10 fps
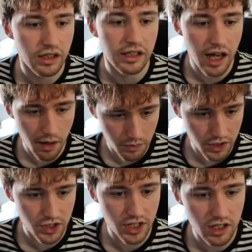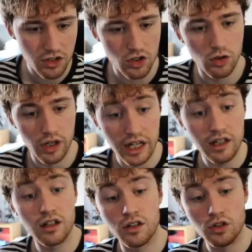Yeah, you see? So
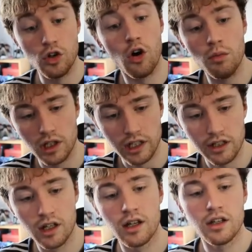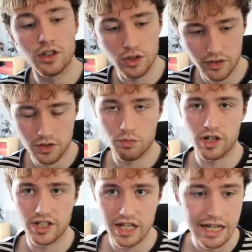here, normally, you'd have to
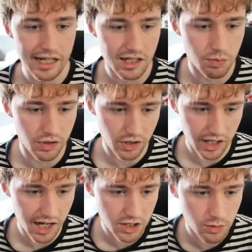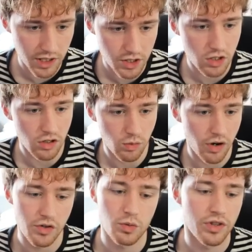press A to put your gas mask on,
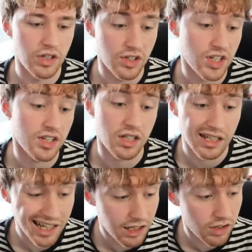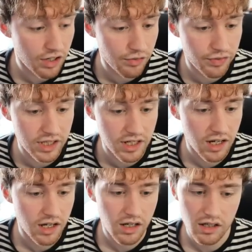whereas with the assassin killer outfit,
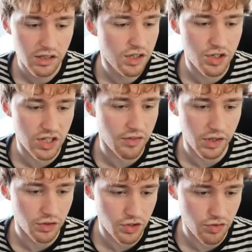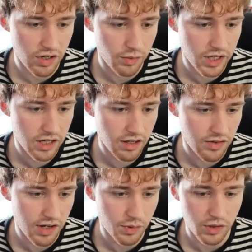you just have it on straight away, and
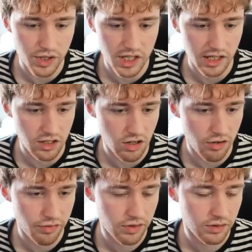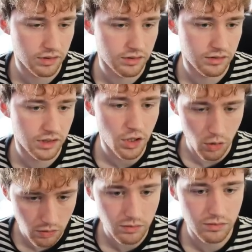there we go, he takes it off.
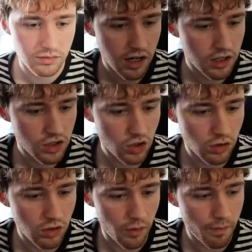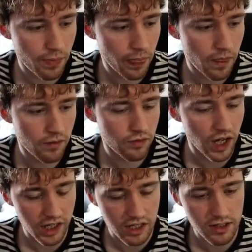Cool. So
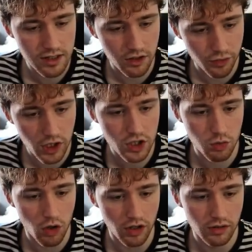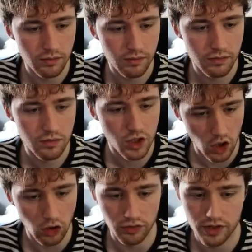that is the first one
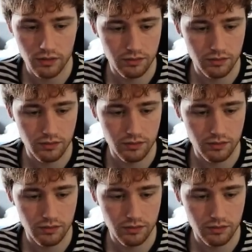solved.